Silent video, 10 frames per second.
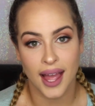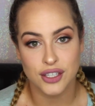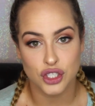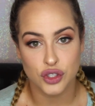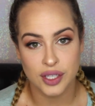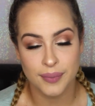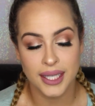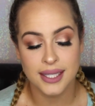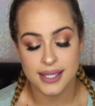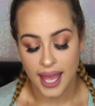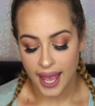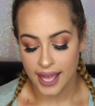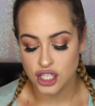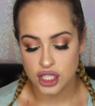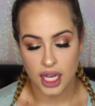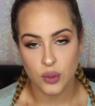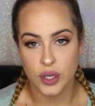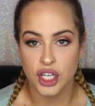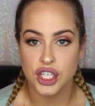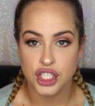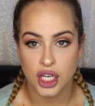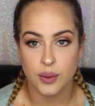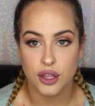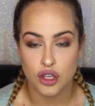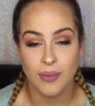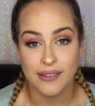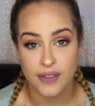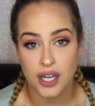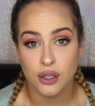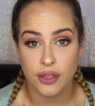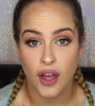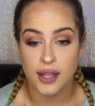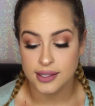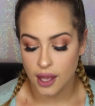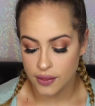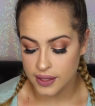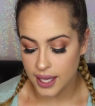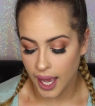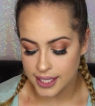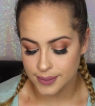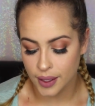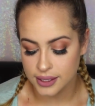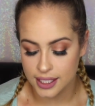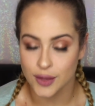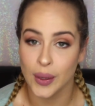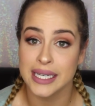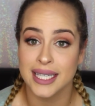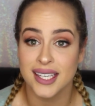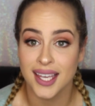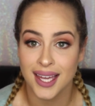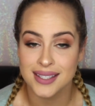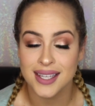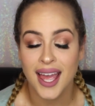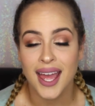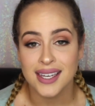last treatment and just kind of wanted to share with you my final thoughts on the HiSmile Teeth Whitening Kit.